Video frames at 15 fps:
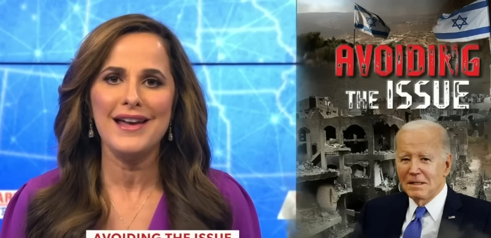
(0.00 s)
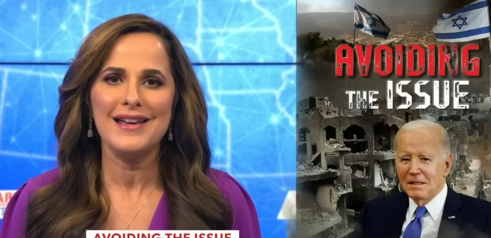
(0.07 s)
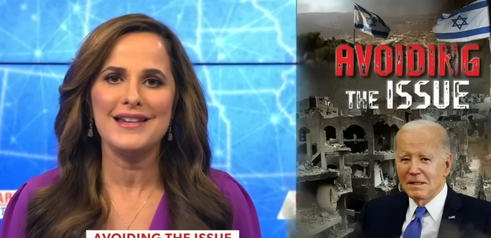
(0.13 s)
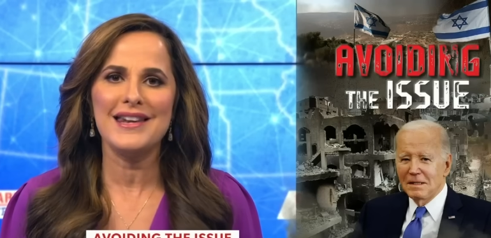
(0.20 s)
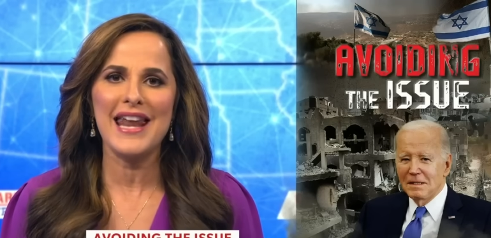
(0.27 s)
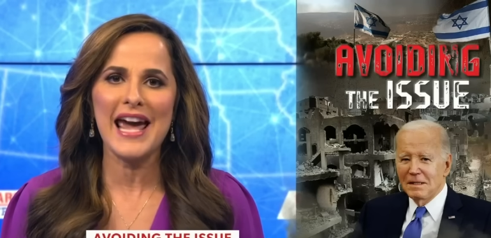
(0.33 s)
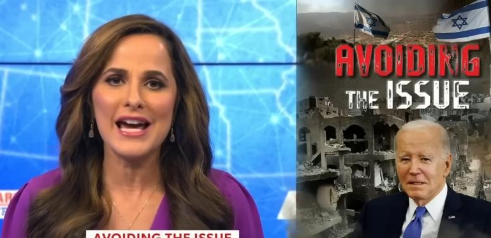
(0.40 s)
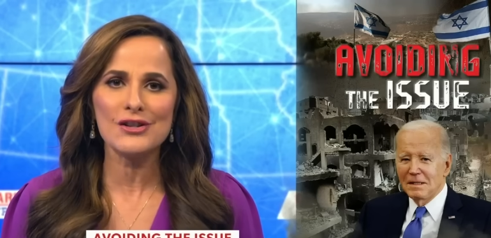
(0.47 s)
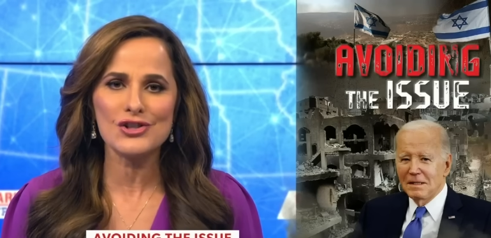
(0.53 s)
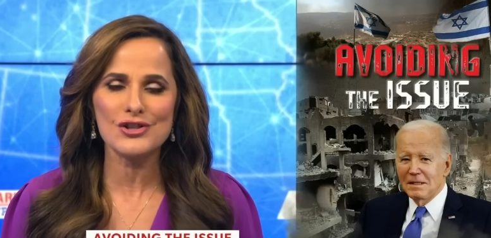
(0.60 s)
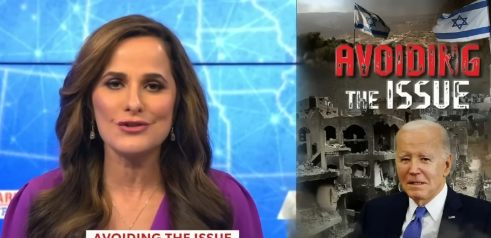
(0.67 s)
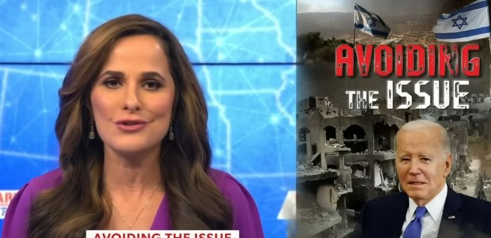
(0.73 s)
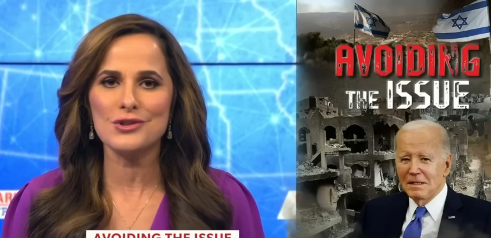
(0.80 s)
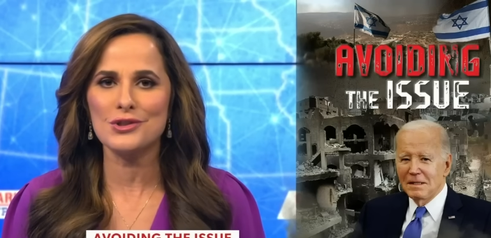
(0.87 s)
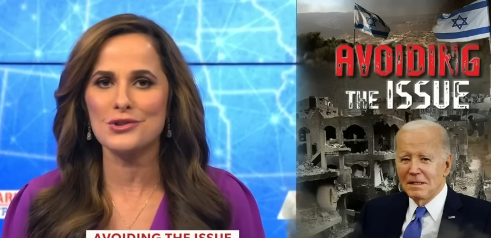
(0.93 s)

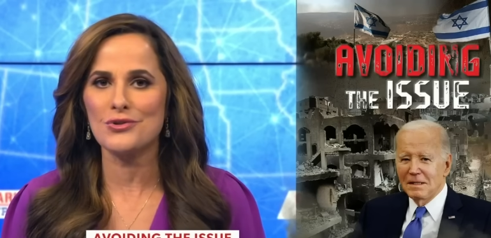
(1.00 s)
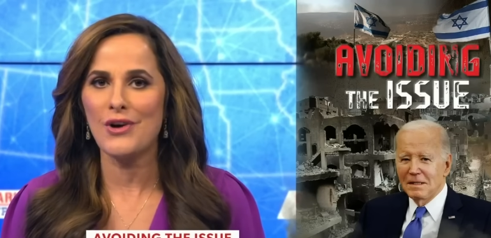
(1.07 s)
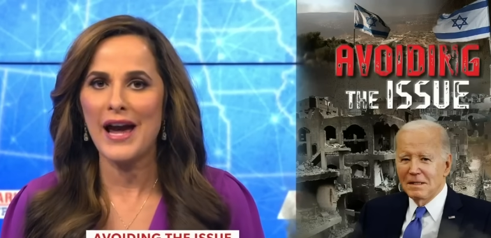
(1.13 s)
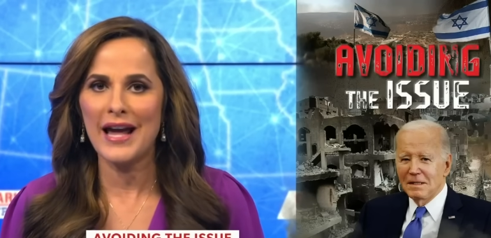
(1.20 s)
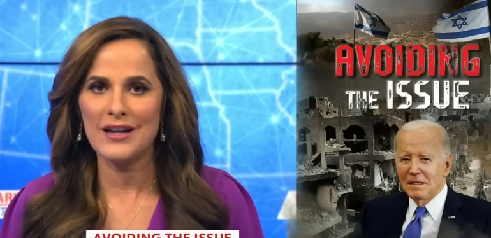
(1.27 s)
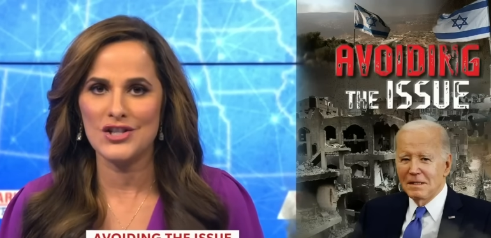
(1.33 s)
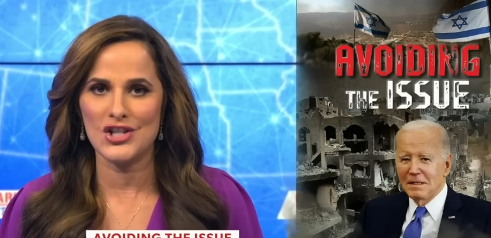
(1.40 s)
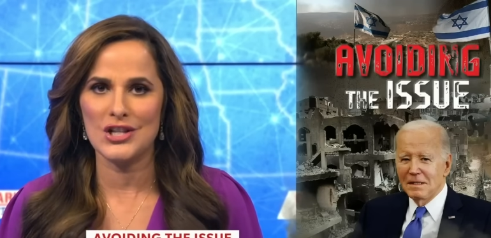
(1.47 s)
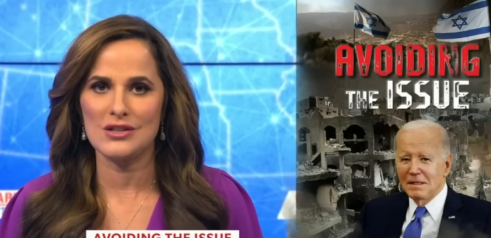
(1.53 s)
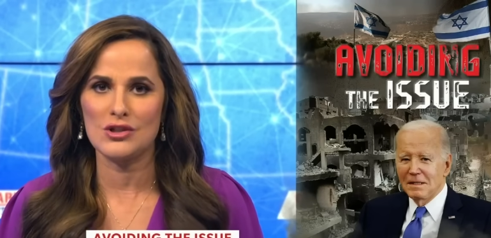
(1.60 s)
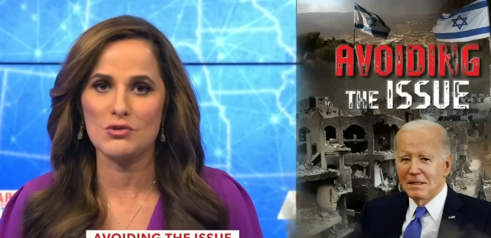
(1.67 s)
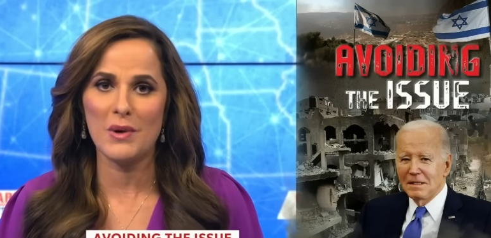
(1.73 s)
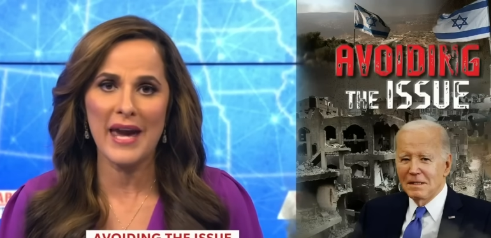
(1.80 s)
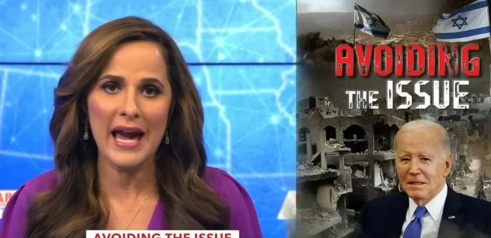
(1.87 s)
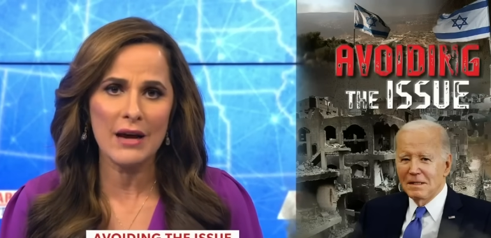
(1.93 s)
Speaker 1: national strategy
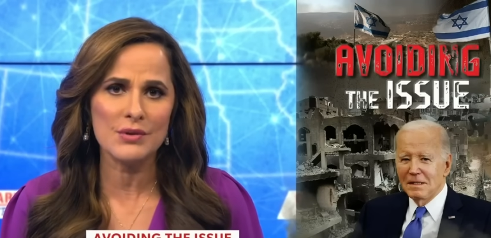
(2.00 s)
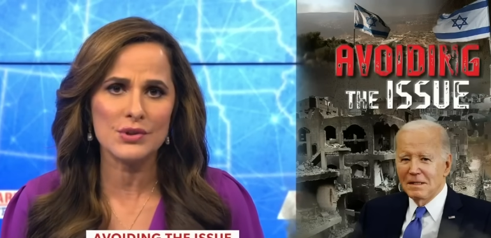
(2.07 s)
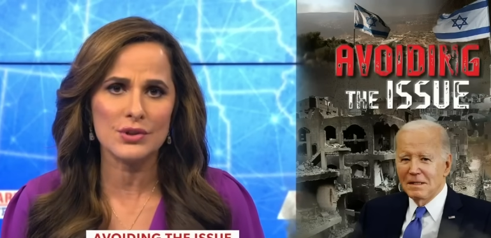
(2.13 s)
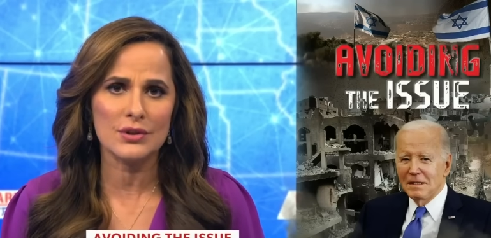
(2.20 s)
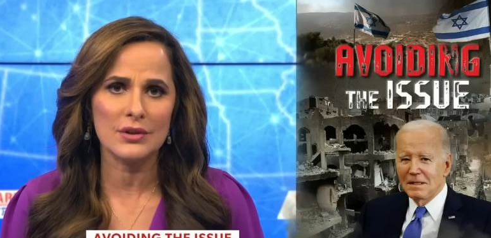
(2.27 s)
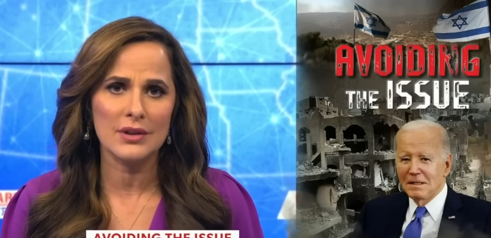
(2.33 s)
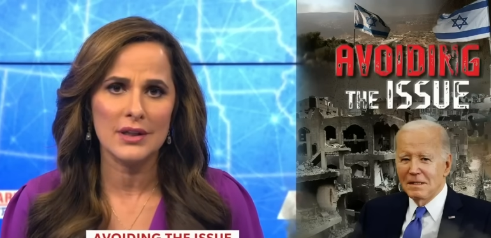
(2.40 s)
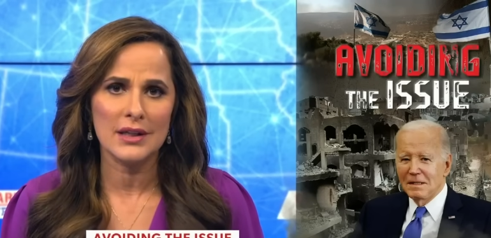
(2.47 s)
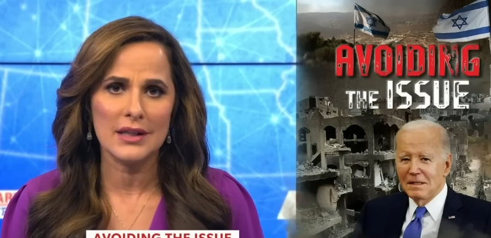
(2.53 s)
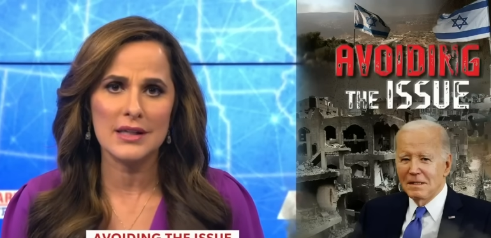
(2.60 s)
to counter